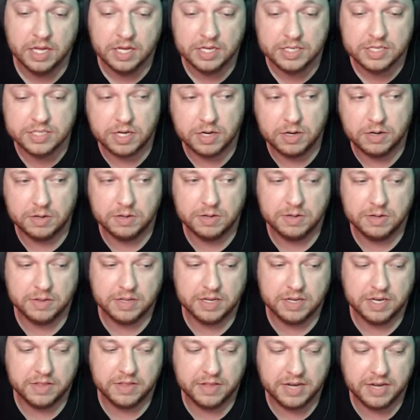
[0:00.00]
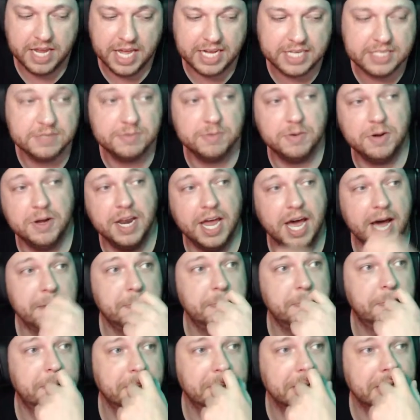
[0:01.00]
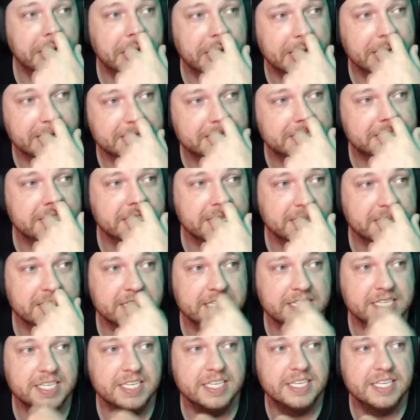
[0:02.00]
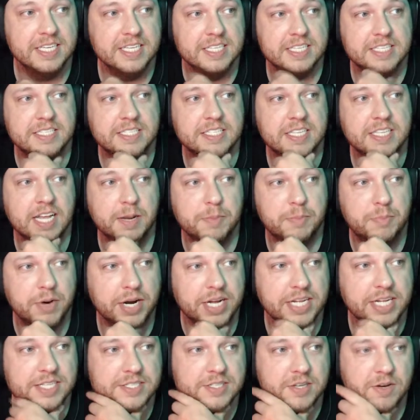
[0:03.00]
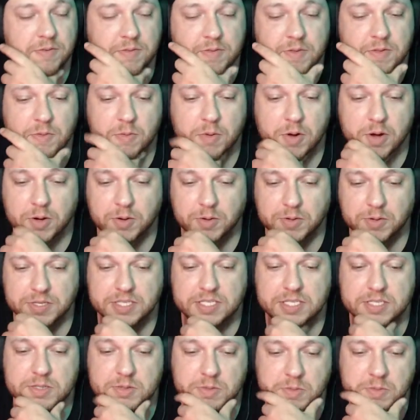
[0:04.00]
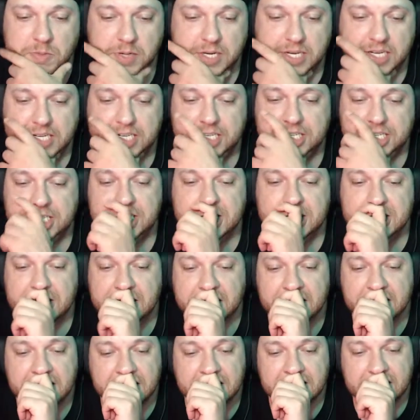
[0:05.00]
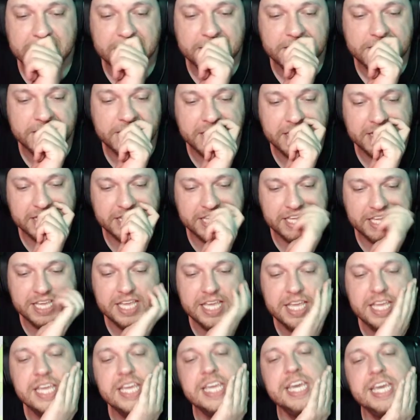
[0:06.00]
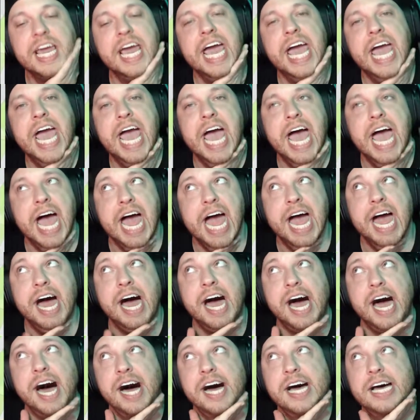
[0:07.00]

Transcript: So the next one up is the Celebrants of the Rose, which, yeah,